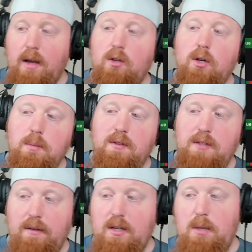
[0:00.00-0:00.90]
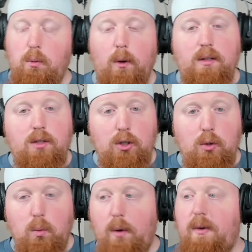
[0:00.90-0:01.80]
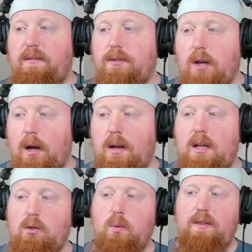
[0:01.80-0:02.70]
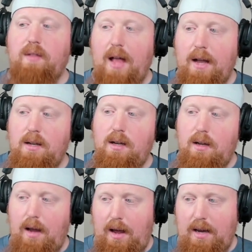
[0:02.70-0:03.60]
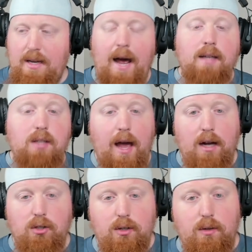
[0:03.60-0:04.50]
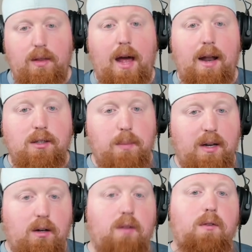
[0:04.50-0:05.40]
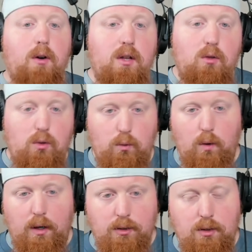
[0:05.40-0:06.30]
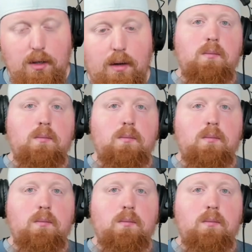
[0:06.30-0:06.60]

in terms of 17.2, what we've done is we've landed a task hasher that has been converted to Rust.